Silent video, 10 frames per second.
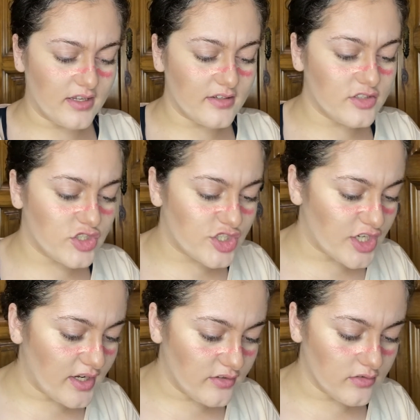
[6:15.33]
in
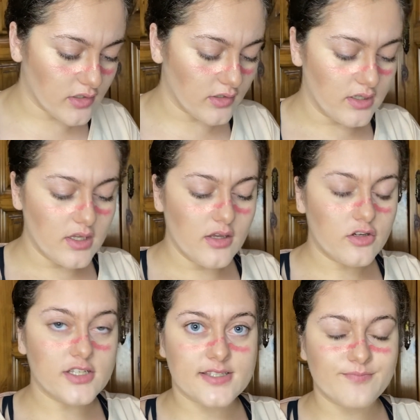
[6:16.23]
general
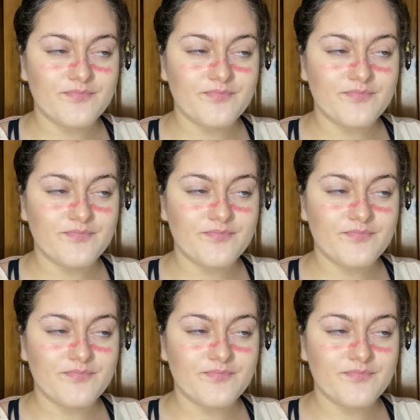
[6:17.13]
because